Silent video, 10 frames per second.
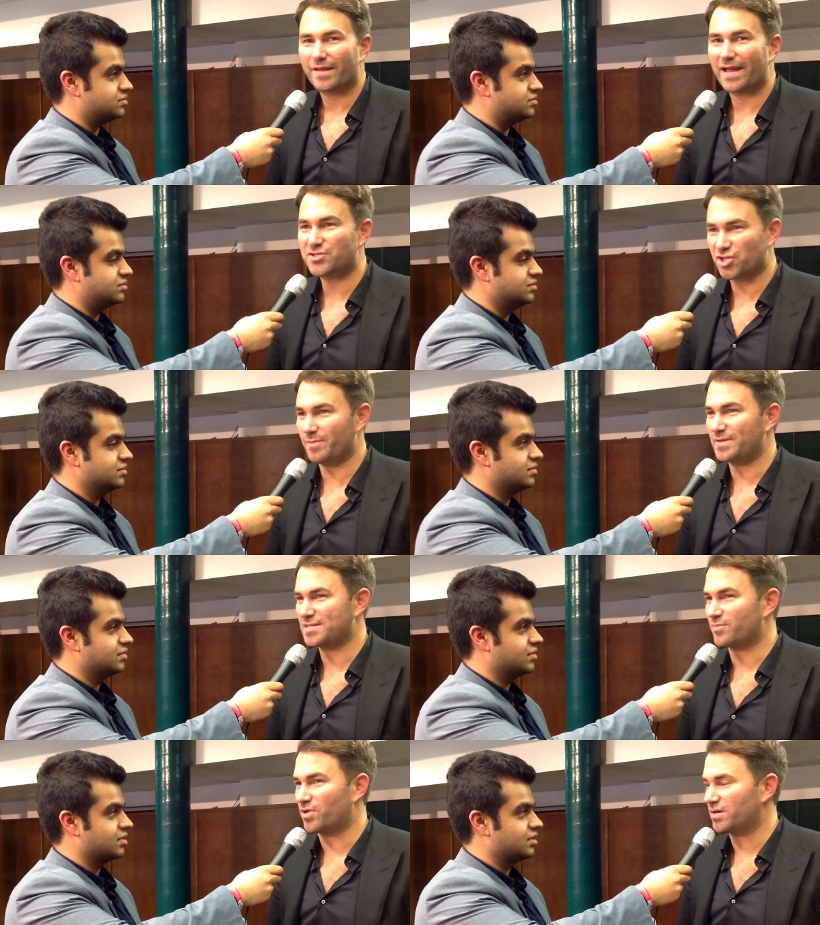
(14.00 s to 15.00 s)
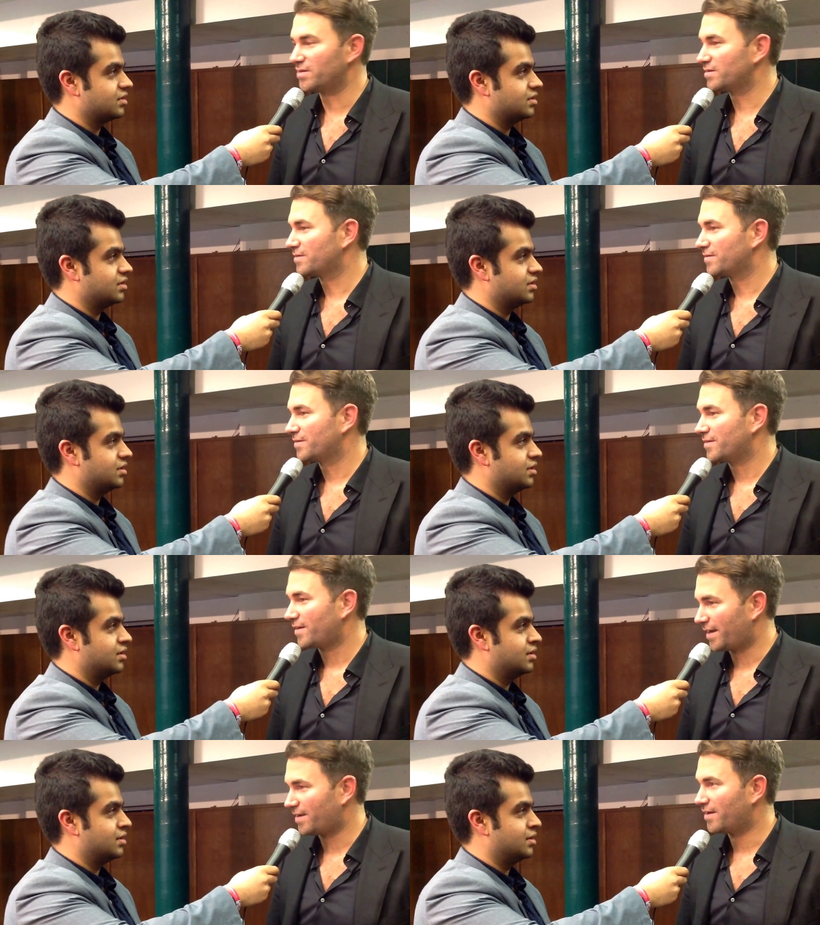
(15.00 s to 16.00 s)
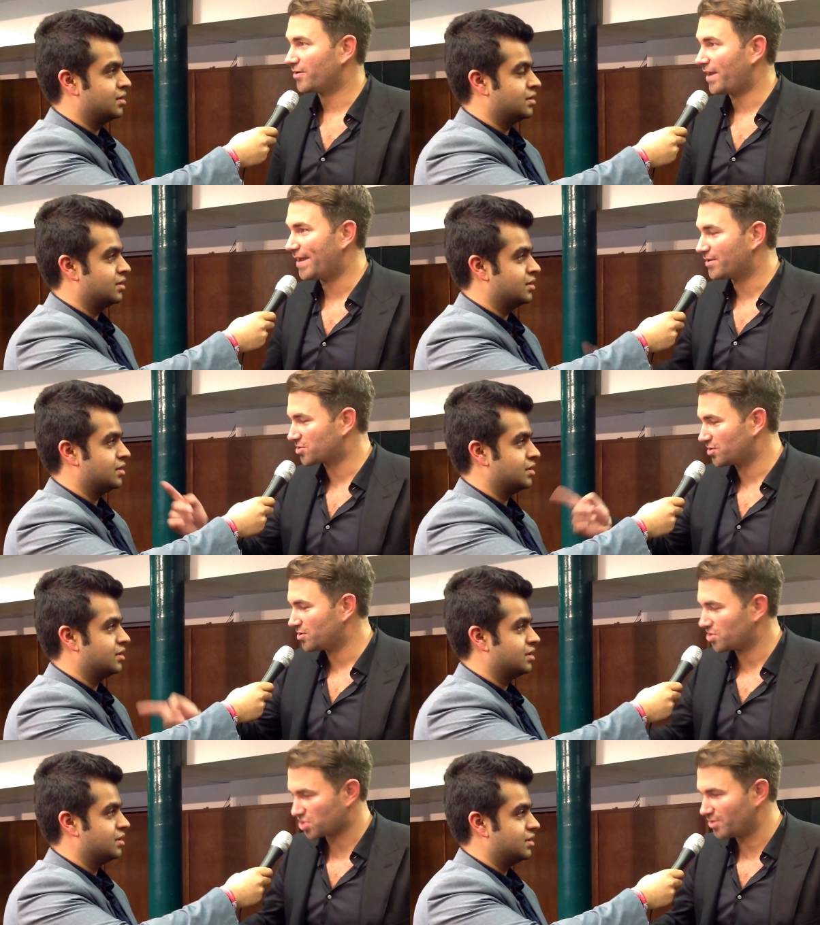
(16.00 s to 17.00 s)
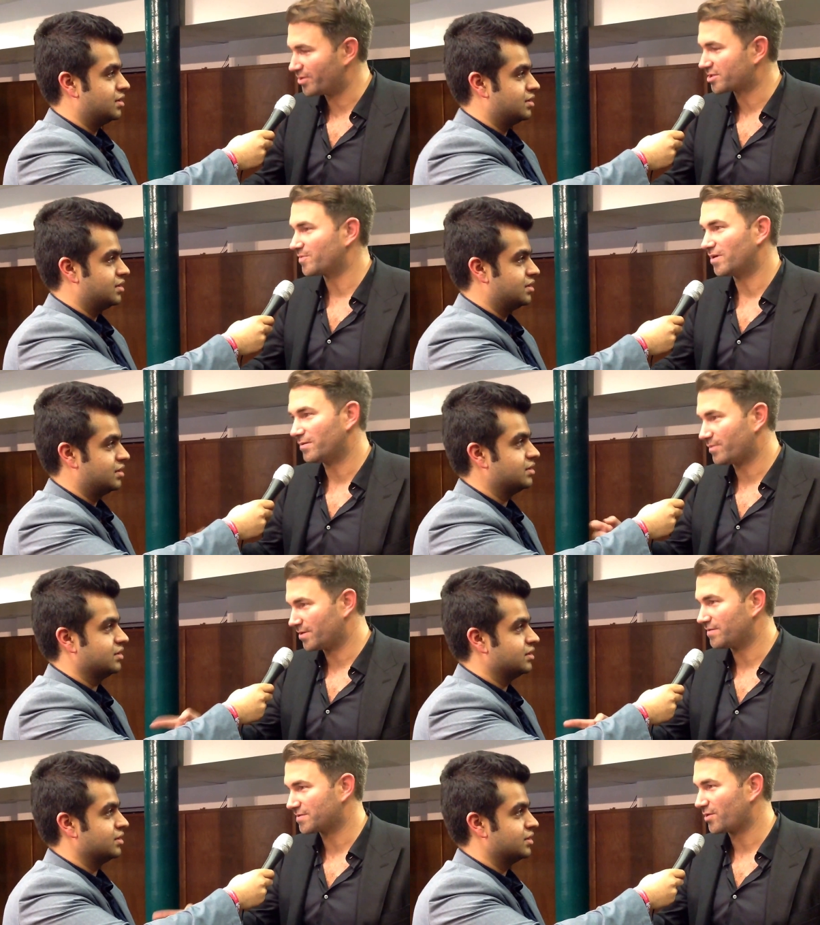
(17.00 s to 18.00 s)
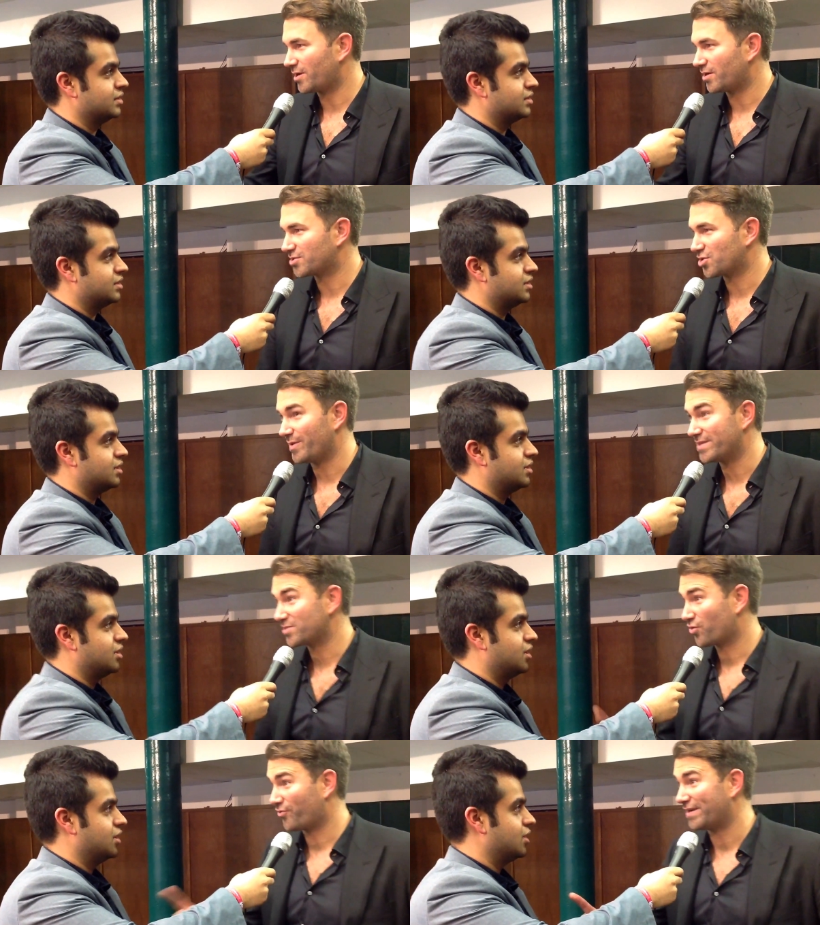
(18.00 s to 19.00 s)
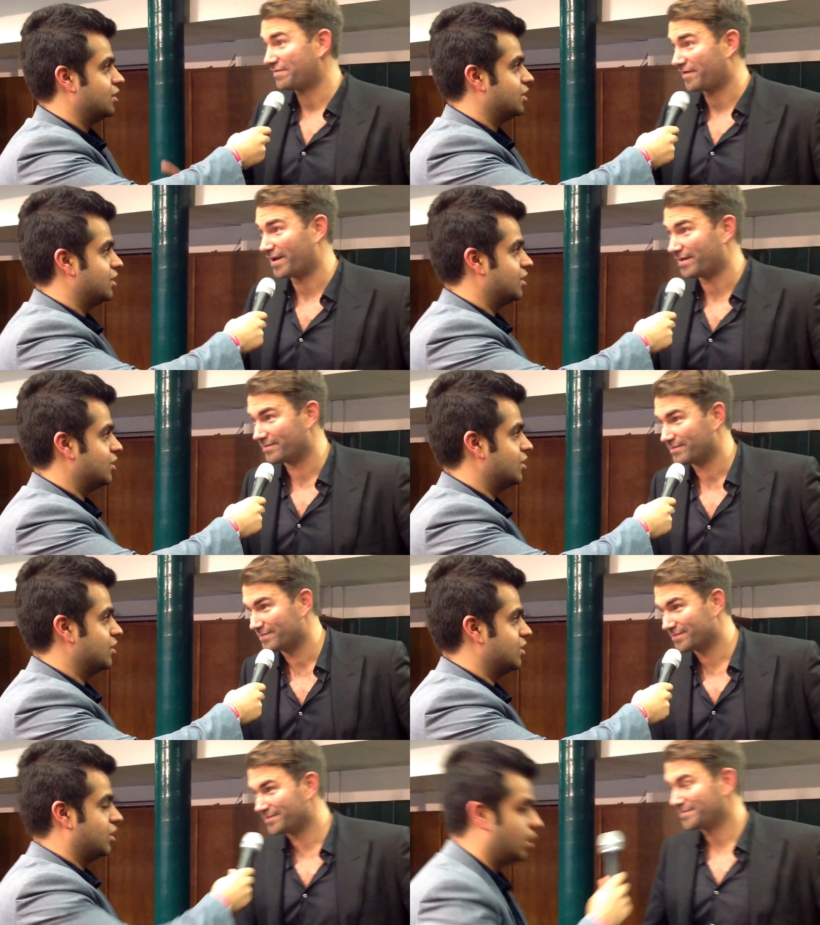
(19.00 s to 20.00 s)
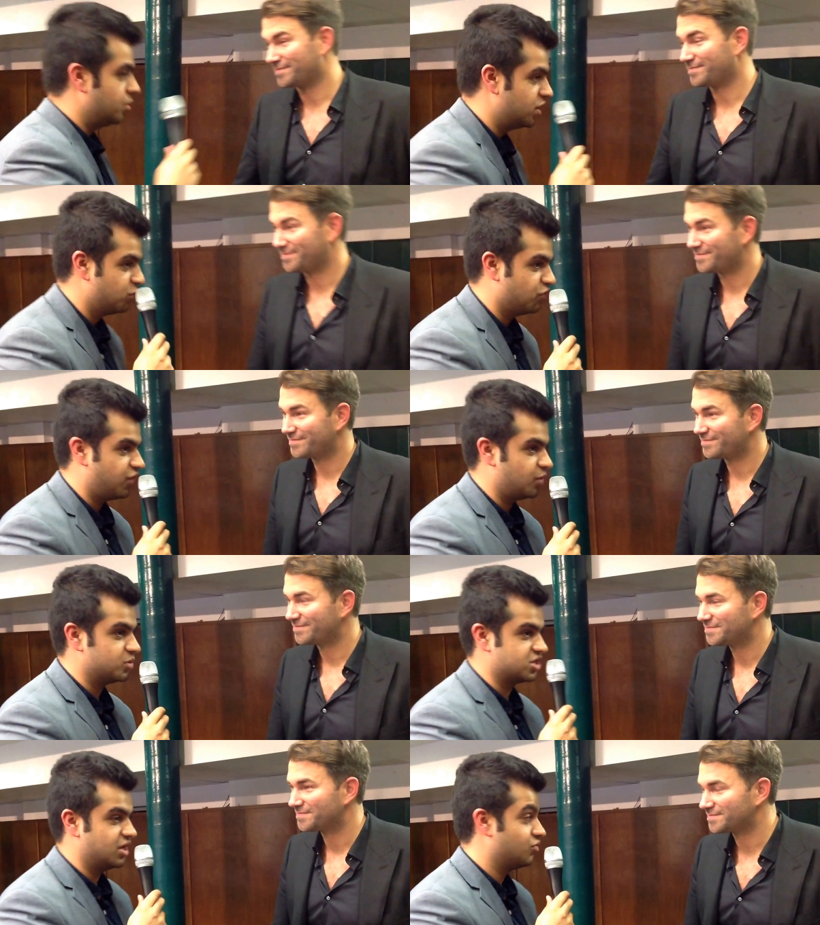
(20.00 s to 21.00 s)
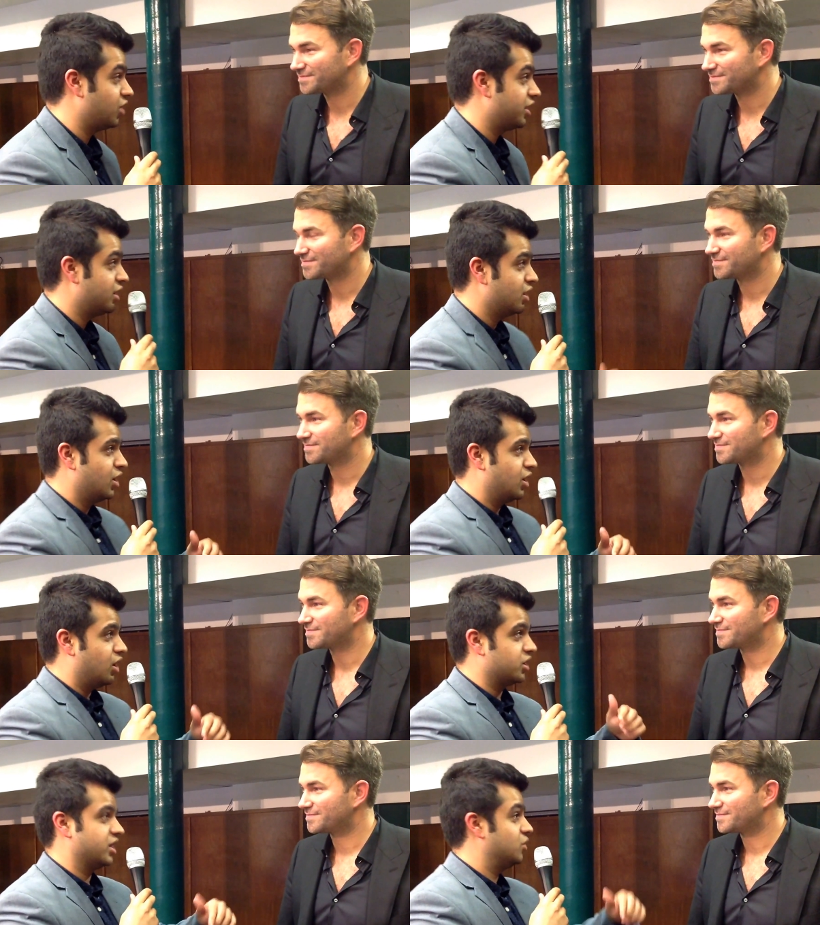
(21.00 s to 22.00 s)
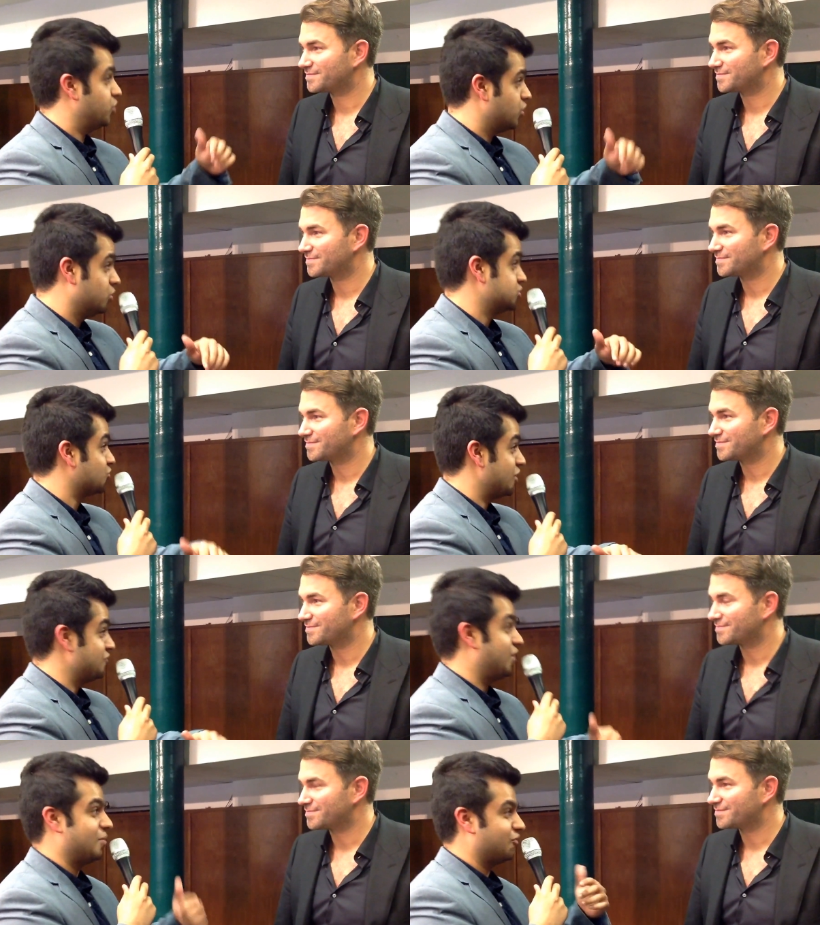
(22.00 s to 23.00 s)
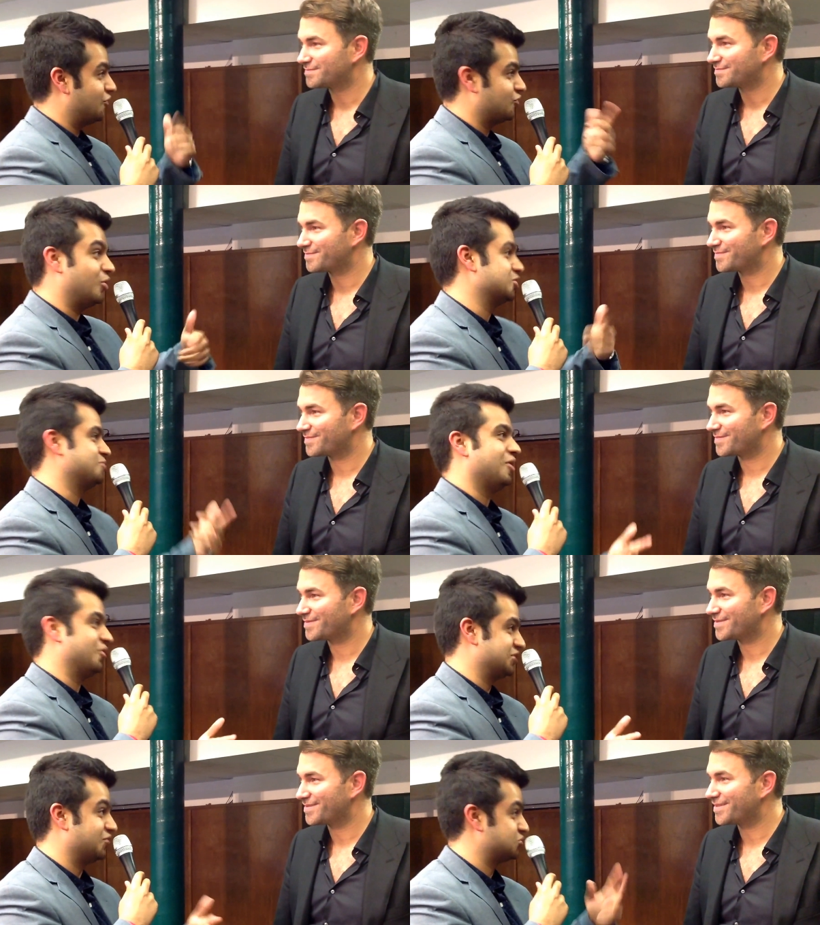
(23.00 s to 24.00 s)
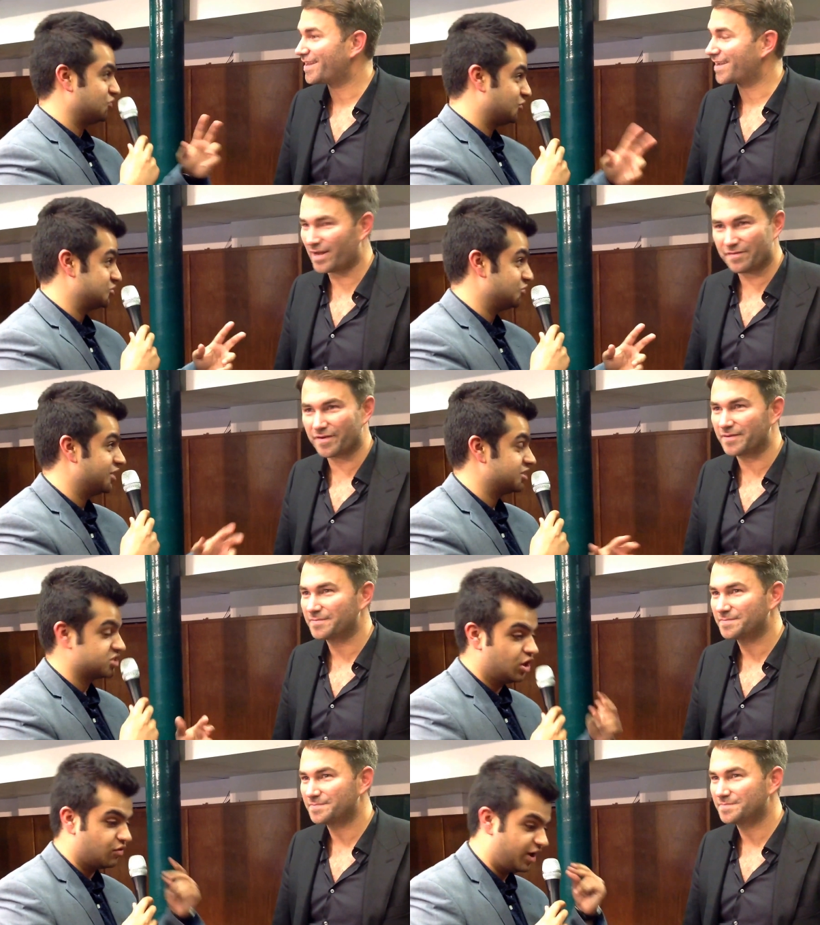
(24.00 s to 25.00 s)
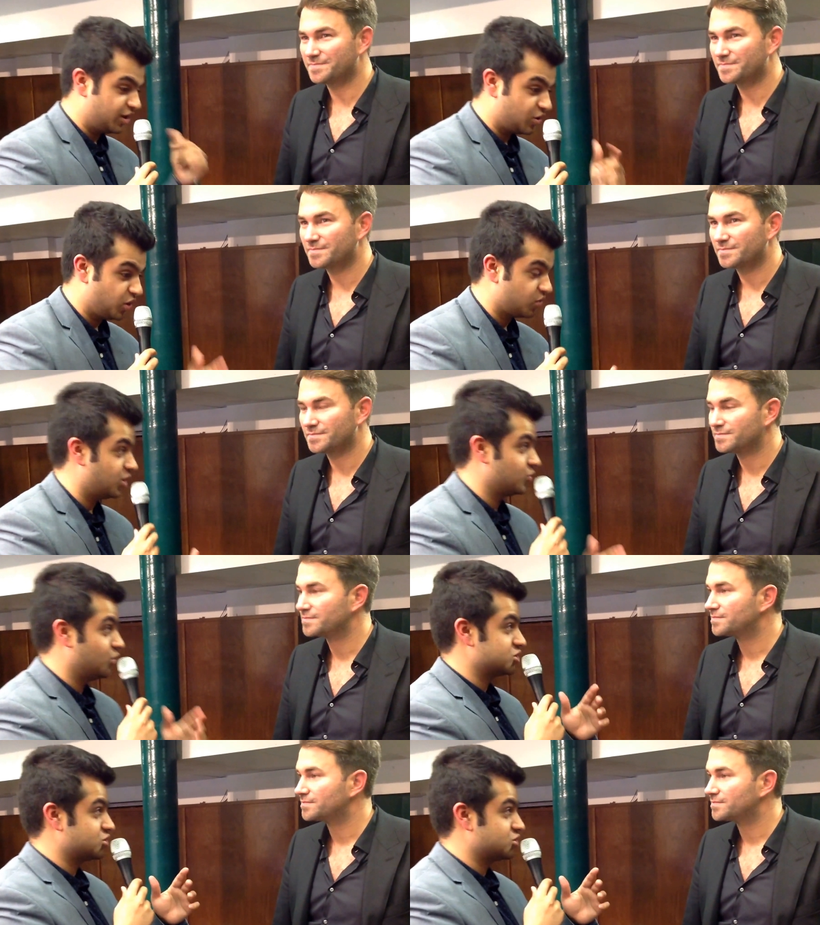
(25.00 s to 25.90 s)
Speaker 1: Going to Germany tomorrow. And uh, your hair looks good. Your suit looks smart. But you've still only got two minutes. Great fight.
Speaker 2: Unbelievable fight, wasn't it? Right. Okay, we know it was a great fight, but I've got to ask you about other stuff because we've got two bits. Right, quick one. What is